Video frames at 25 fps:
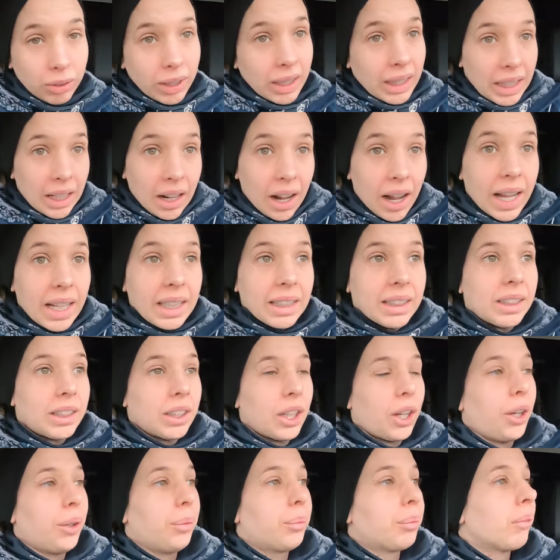really nice,
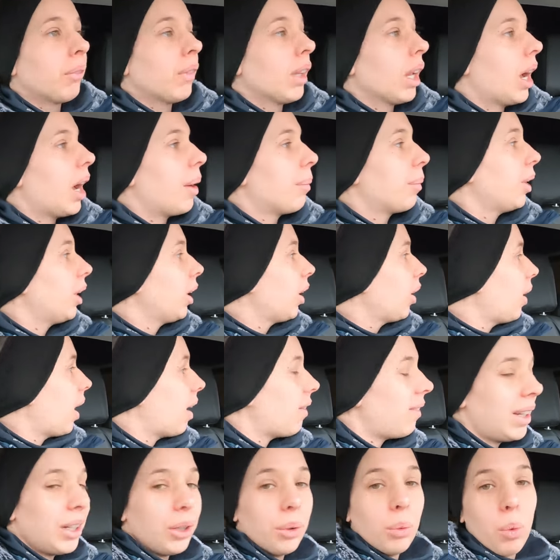so I'm going to go
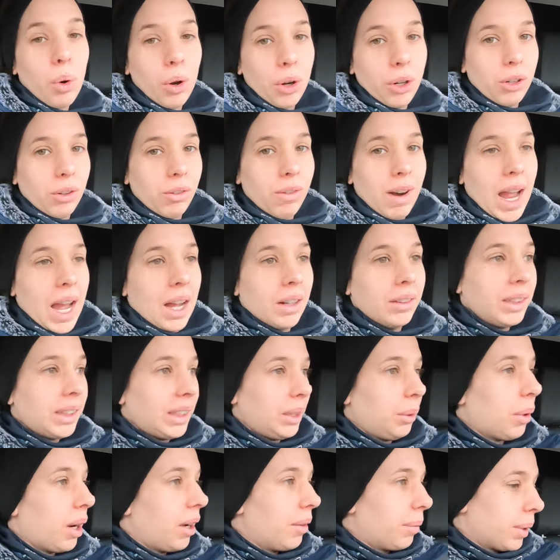have a little wander around,
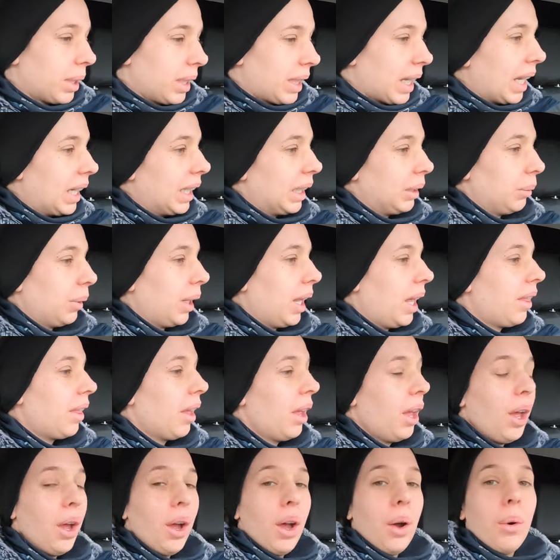see what I'm contending with.
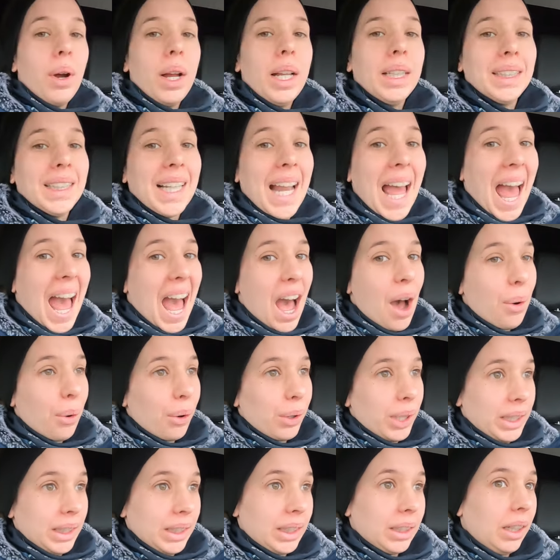It's an
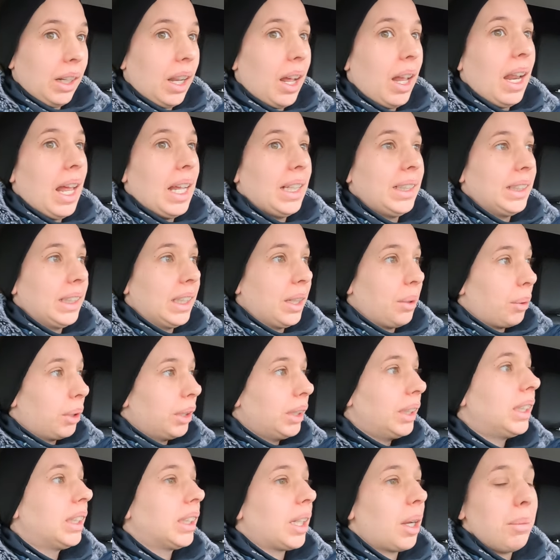hour until our lesson. I
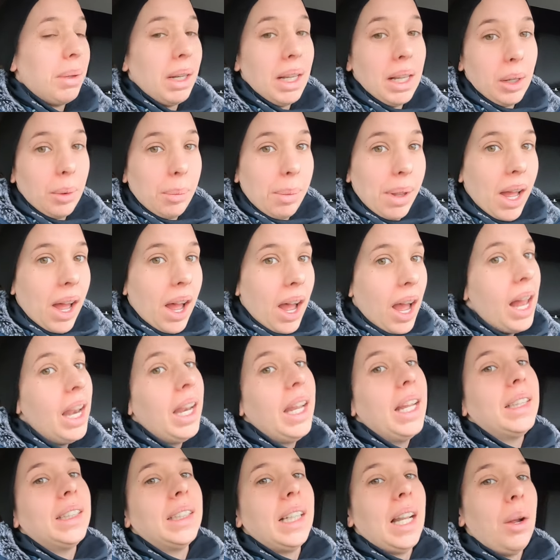wanted to come a little bit
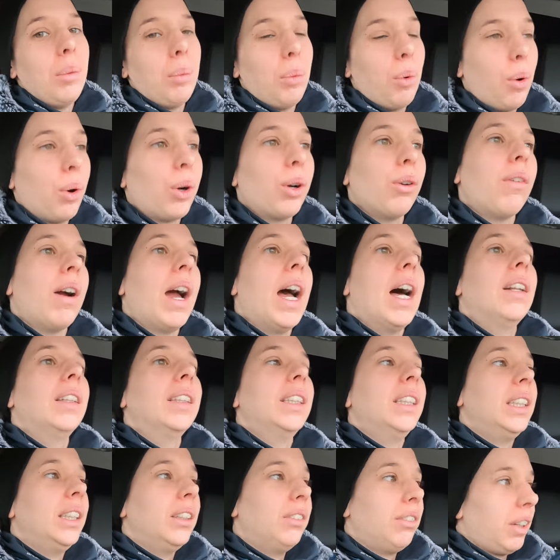earlier to like walk around,
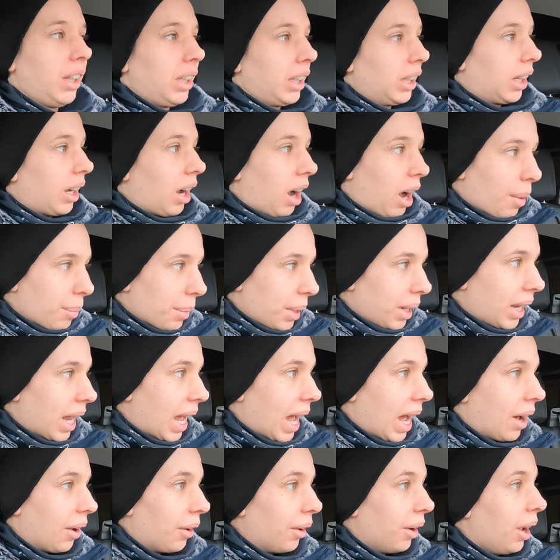see if I could calm her
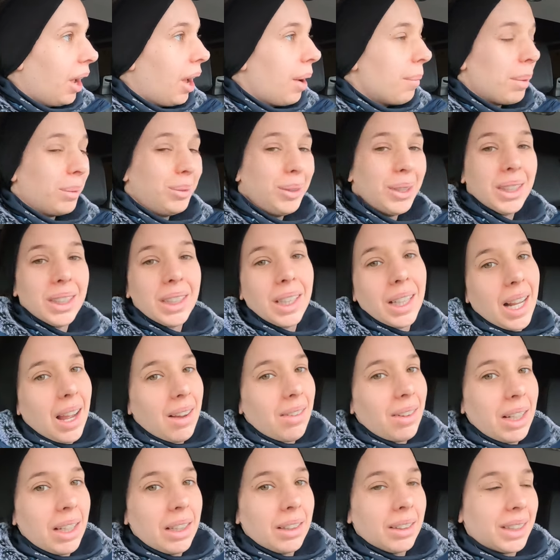down. But I'm just going to
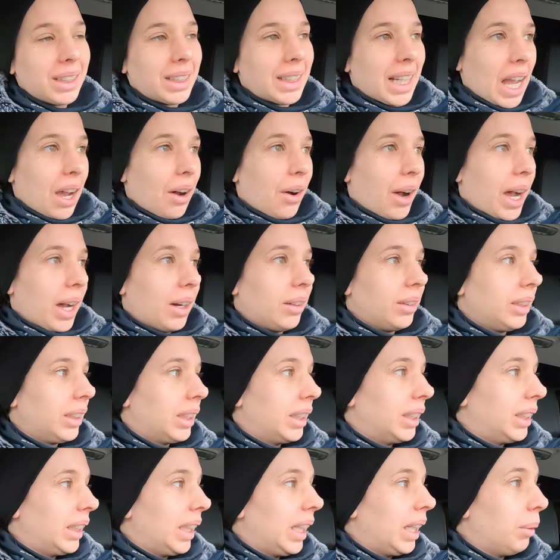have a little scout out
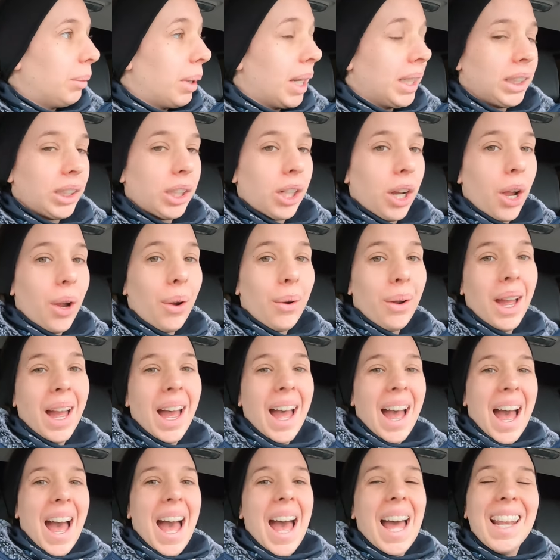to see where to go,
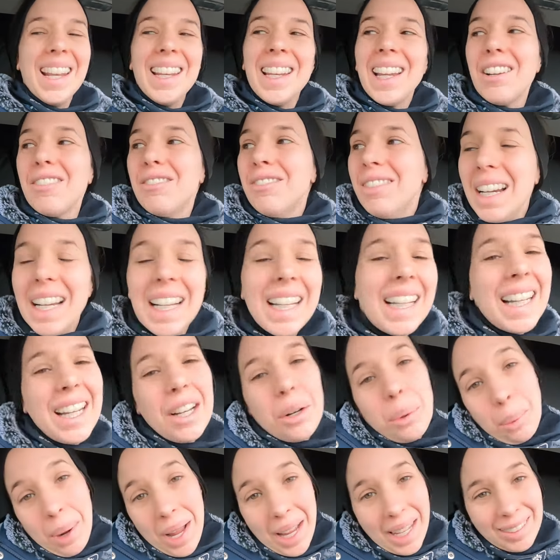and I really
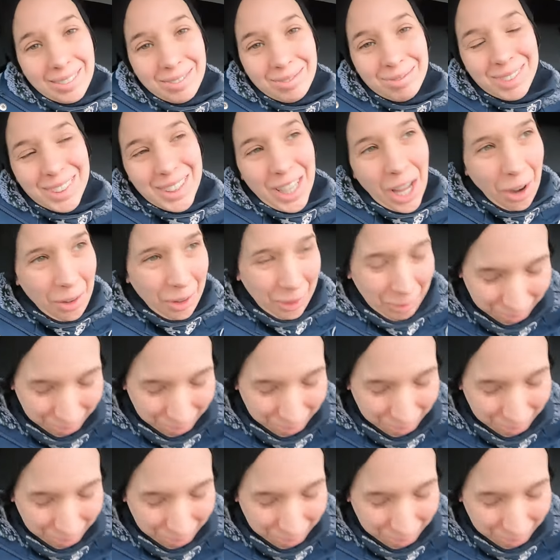need a wee, so